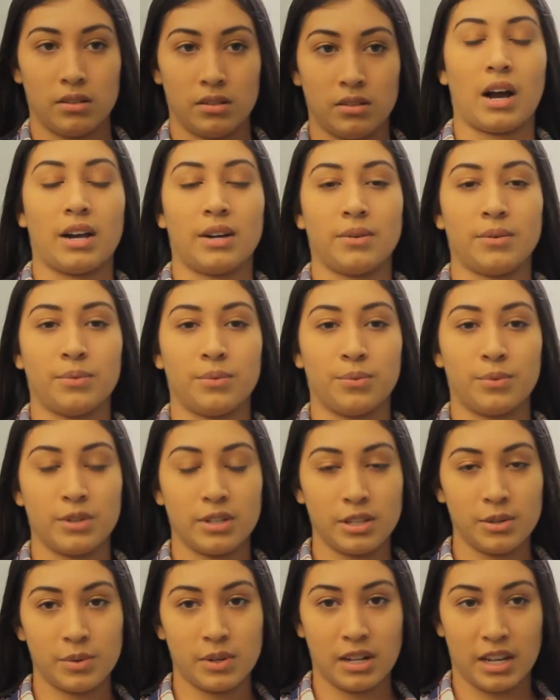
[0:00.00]
I
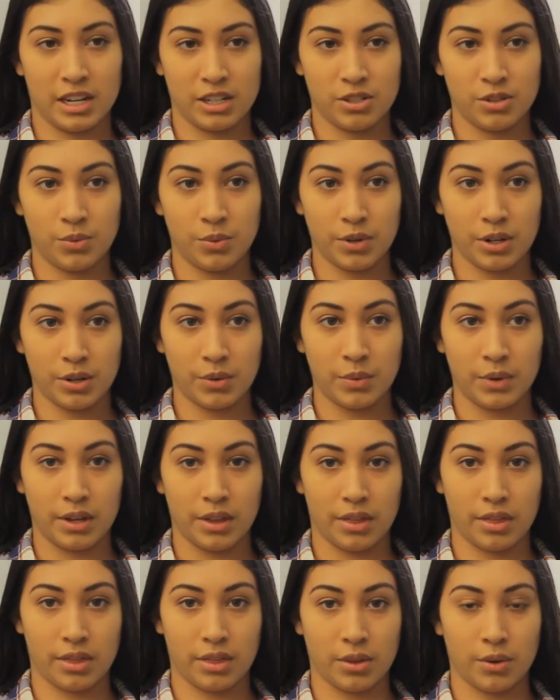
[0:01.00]
really would like to work
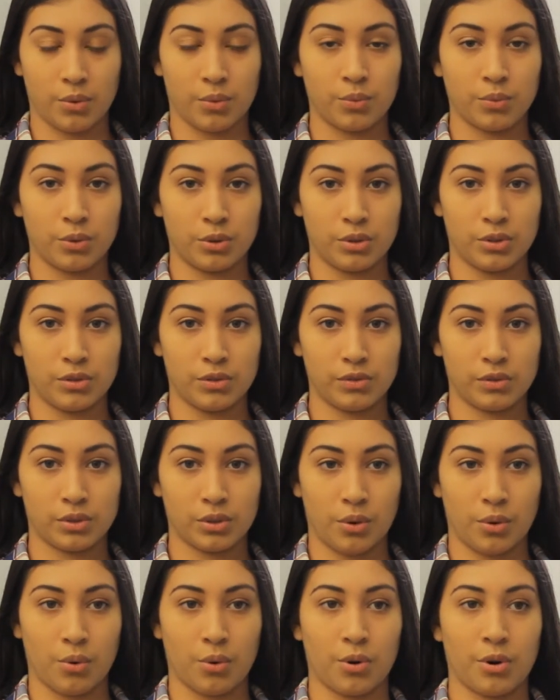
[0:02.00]
with wolves
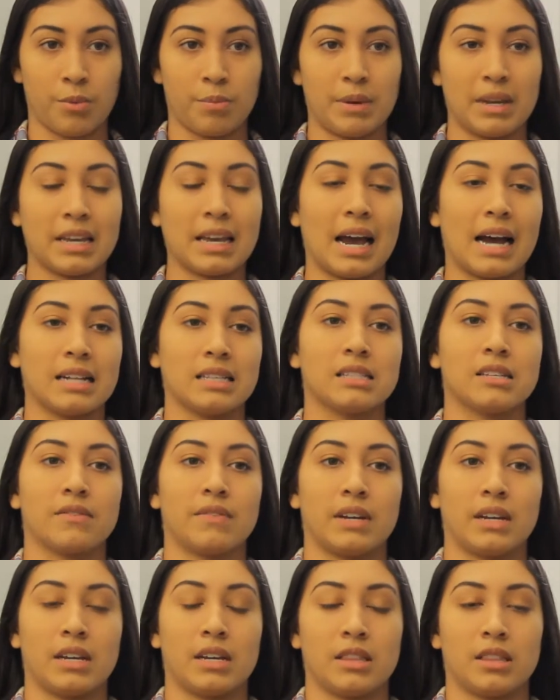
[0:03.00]
or big cats if
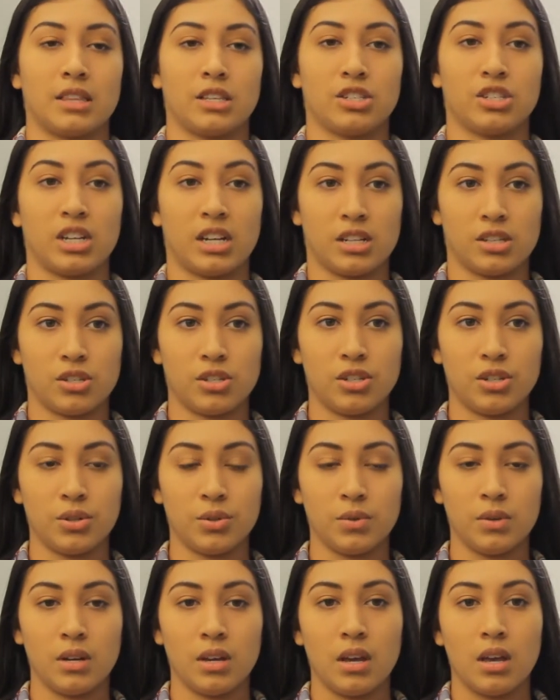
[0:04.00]
I get the chance to,